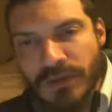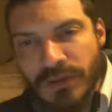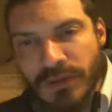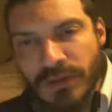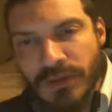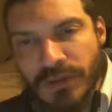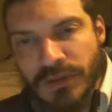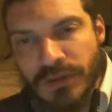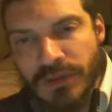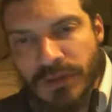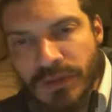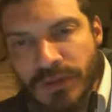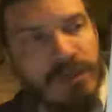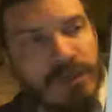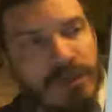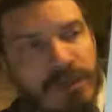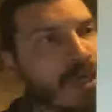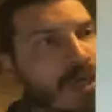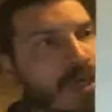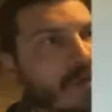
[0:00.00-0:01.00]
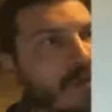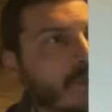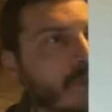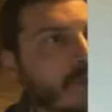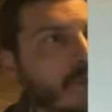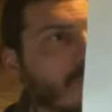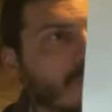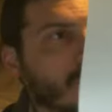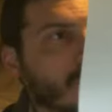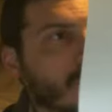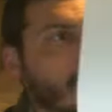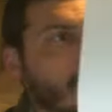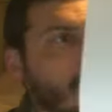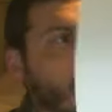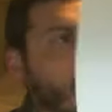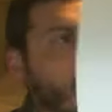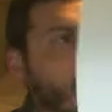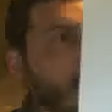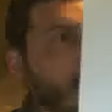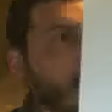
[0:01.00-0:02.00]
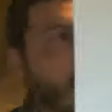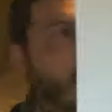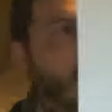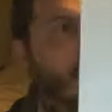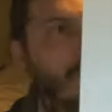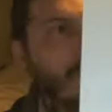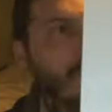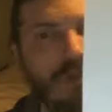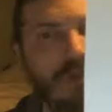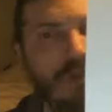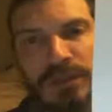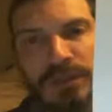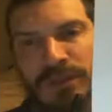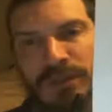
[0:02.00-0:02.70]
this I call this the 2 point.